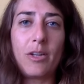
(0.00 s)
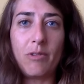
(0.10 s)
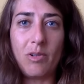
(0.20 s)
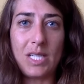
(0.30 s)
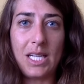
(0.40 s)
a
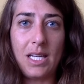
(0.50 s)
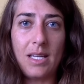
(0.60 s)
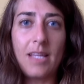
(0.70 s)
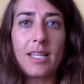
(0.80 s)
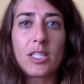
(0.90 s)
routine.
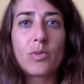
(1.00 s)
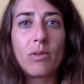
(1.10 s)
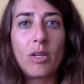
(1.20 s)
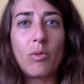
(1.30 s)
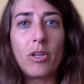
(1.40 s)
And that's
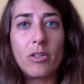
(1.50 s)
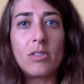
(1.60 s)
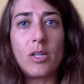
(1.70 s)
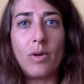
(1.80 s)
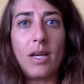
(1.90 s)
really what you're
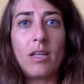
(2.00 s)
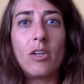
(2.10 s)
doing.